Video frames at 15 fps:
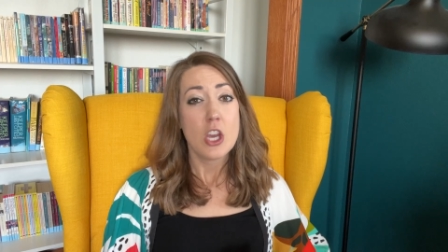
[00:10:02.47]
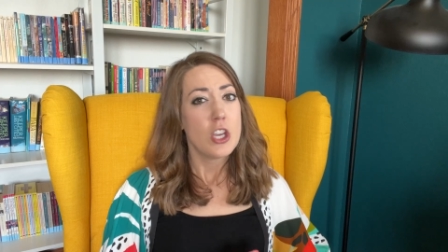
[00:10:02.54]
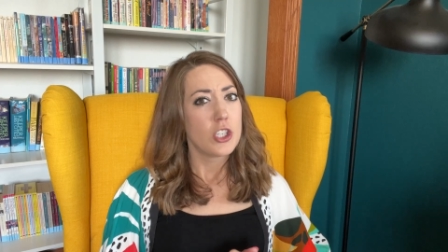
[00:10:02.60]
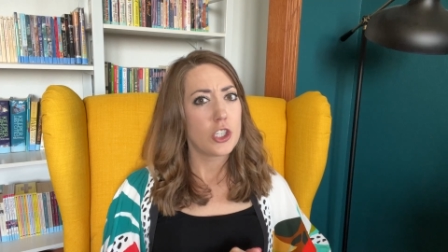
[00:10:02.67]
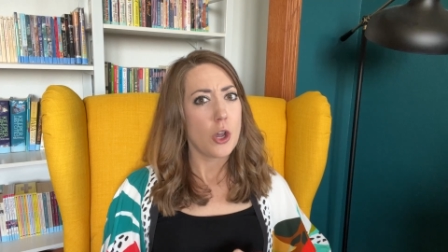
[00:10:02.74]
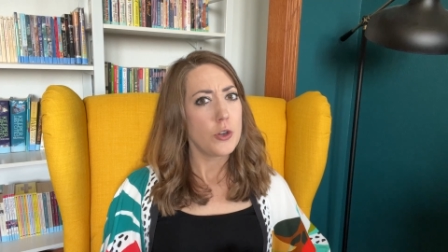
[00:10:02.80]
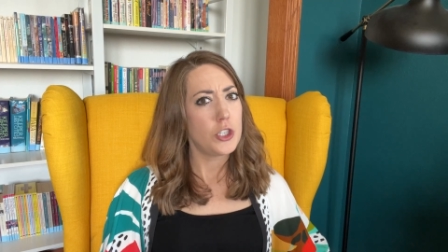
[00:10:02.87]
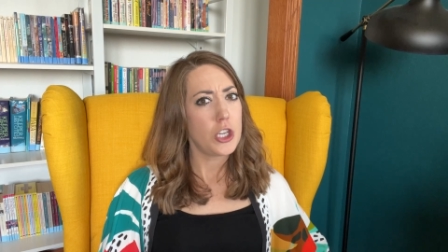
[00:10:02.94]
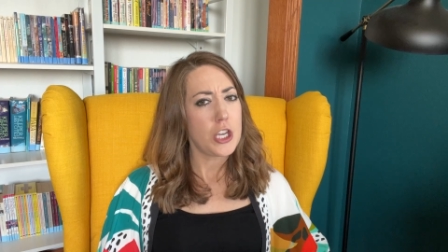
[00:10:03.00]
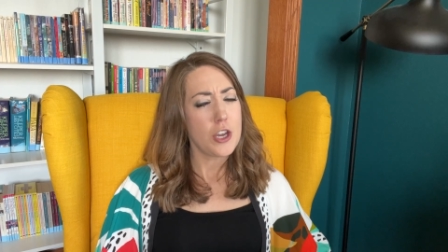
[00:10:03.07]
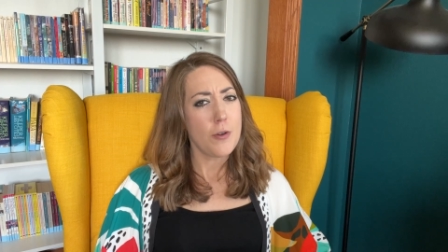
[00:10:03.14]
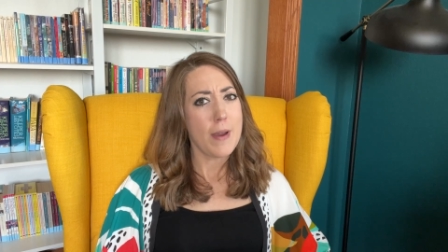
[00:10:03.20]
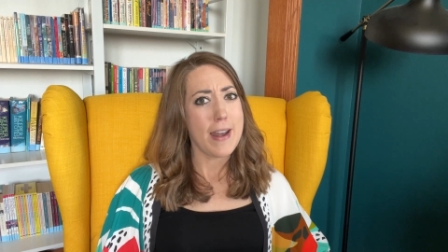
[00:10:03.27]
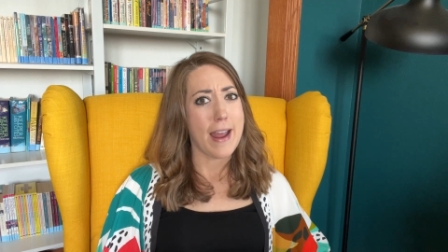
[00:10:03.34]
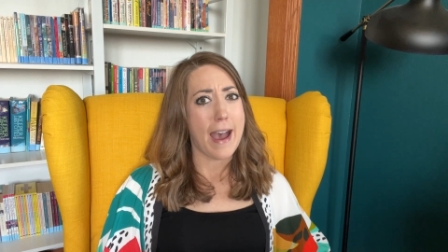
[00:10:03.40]
So do
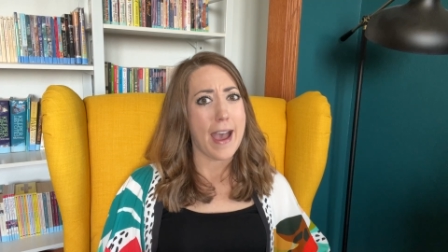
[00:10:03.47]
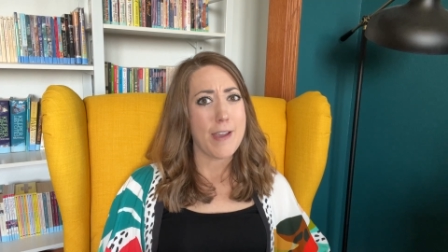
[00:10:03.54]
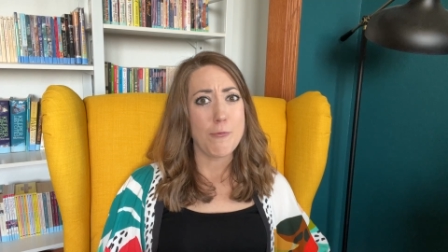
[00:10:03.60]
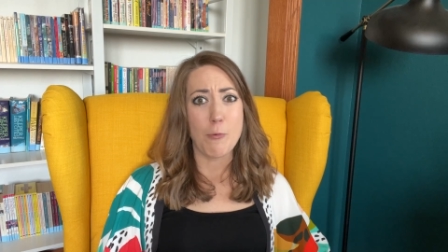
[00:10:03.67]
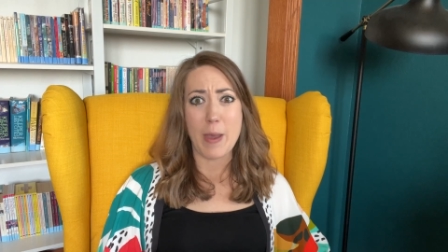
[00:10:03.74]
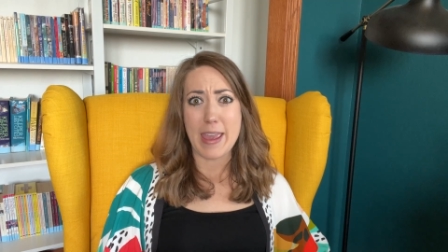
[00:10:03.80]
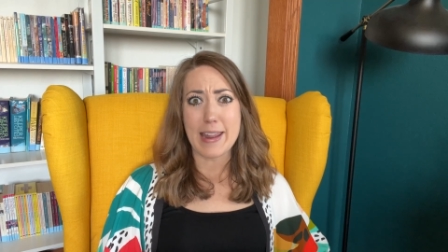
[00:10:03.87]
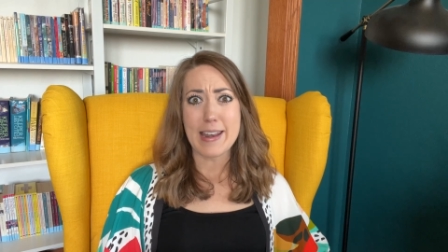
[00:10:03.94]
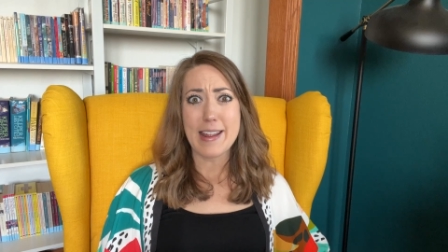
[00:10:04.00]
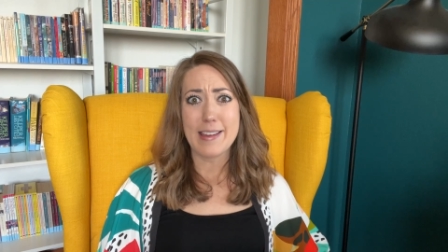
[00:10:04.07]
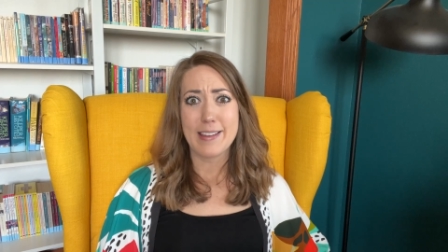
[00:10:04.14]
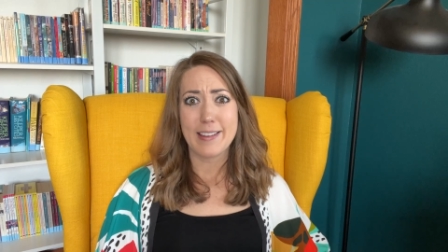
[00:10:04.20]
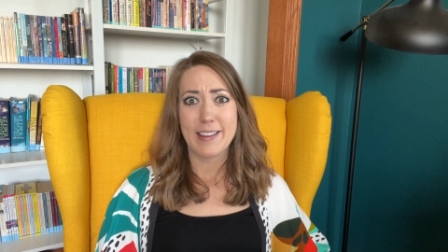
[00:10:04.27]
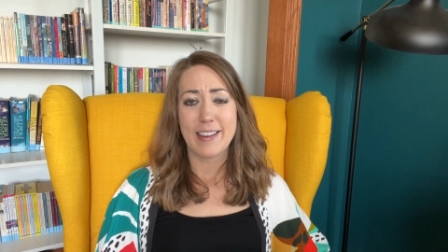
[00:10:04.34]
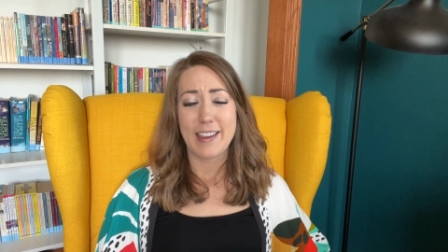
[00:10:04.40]
you and I win?
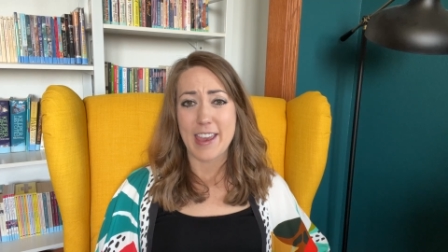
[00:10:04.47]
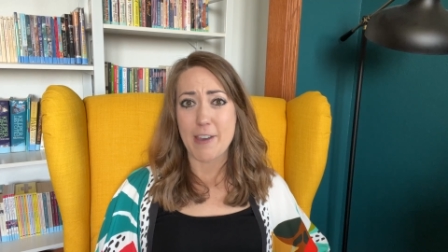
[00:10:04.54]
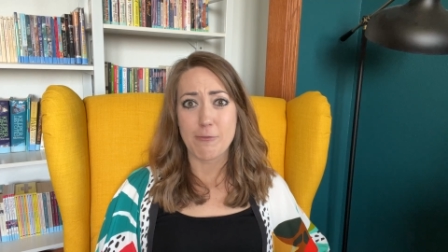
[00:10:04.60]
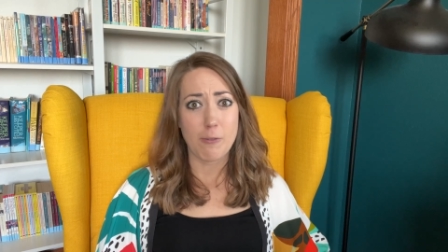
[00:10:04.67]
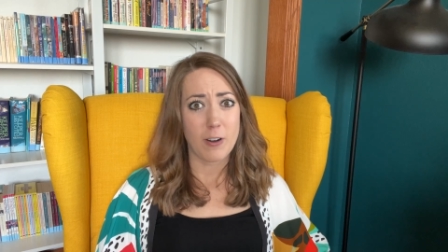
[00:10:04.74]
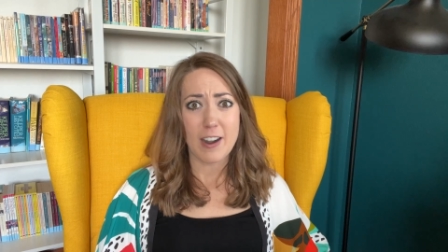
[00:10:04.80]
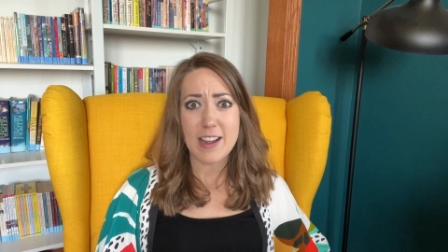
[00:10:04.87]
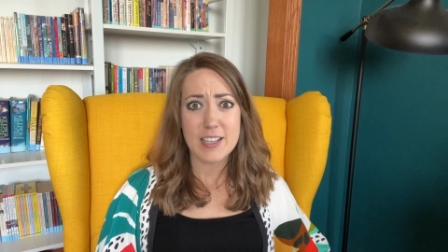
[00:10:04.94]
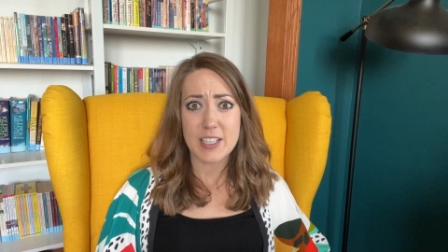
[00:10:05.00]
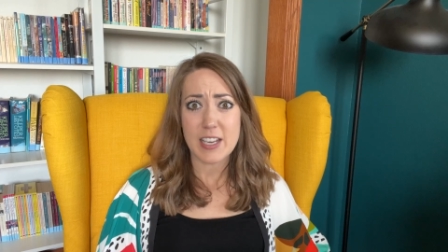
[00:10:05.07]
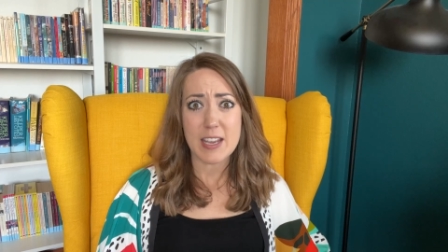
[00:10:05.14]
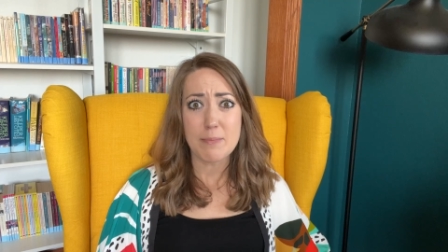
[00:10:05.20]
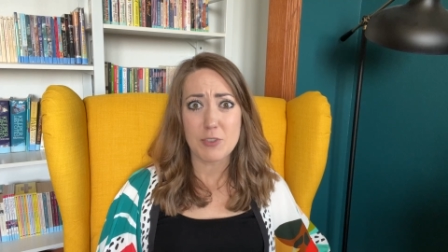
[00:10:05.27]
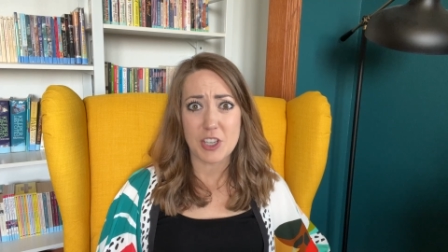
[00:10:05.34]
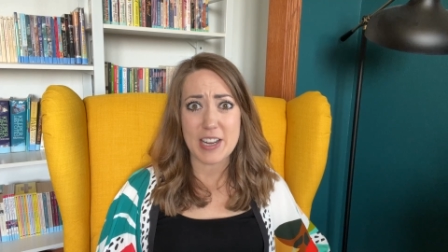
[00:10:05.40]
If we're on
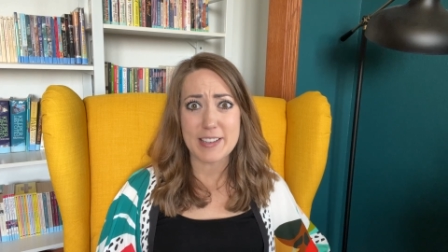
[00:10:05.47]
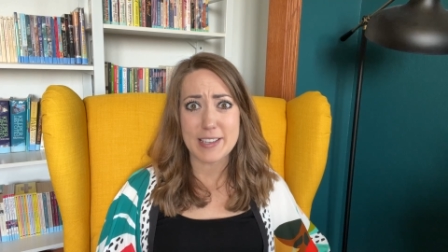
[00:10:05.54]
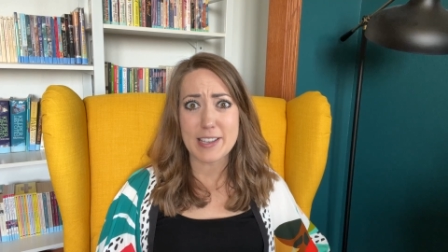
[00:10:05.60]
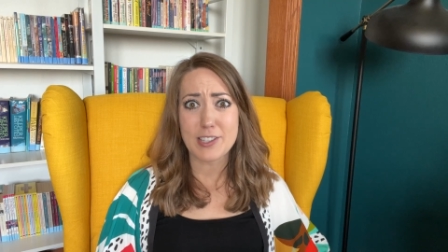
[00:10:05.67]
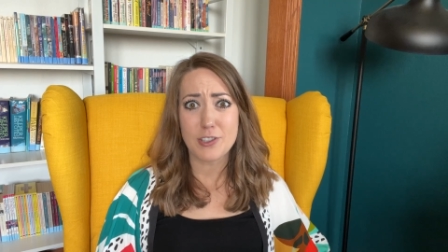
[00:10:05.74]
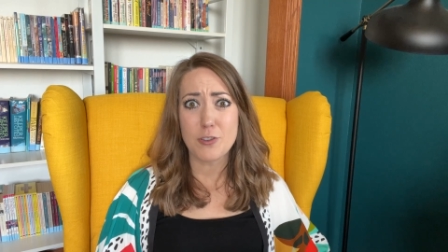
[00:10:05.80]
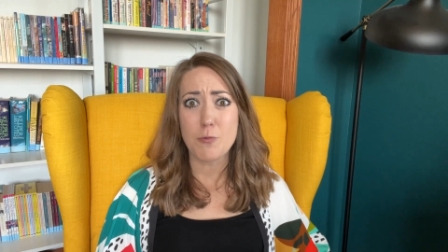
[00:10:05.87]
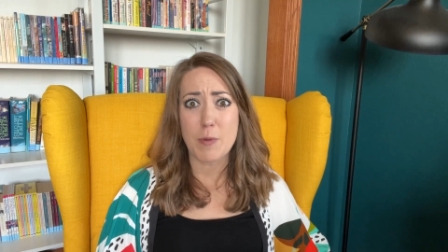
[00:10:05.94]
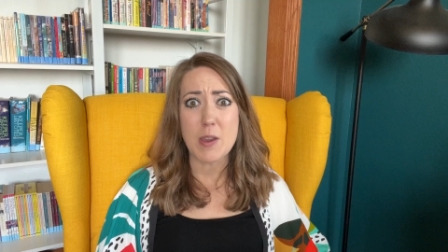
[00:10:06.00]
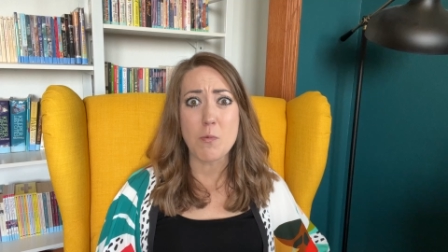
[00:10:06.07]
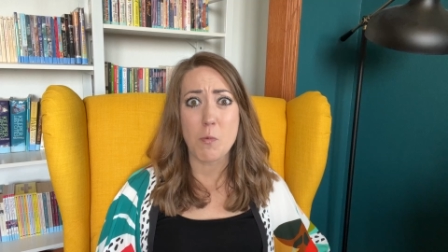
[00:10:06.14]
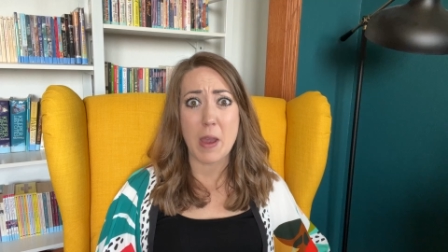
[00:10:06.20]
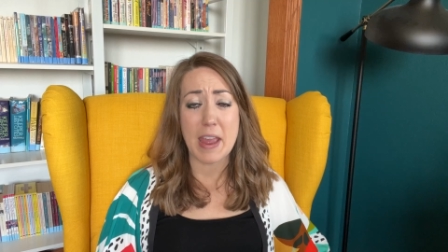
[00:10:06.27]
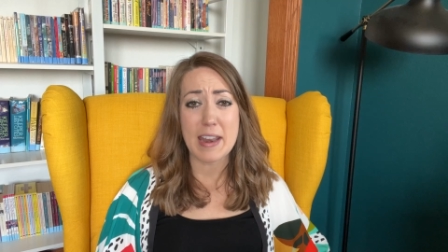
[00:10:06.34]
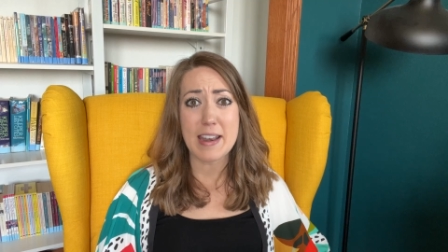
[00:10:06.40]
Team Jesus, do we
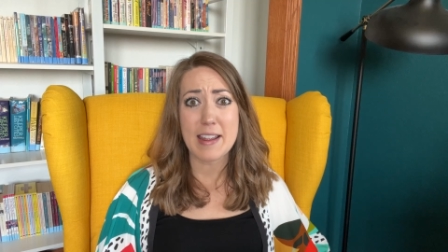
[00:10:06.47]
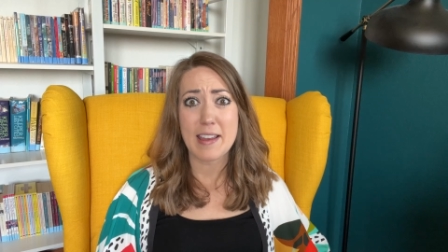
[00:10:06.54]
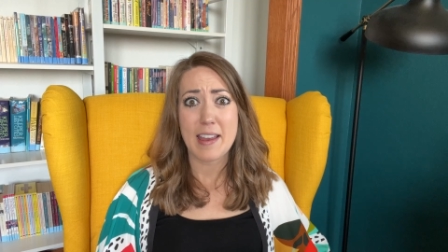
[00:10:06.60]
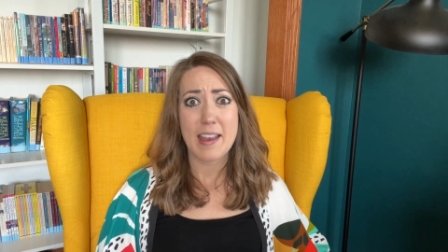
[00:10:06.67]
win?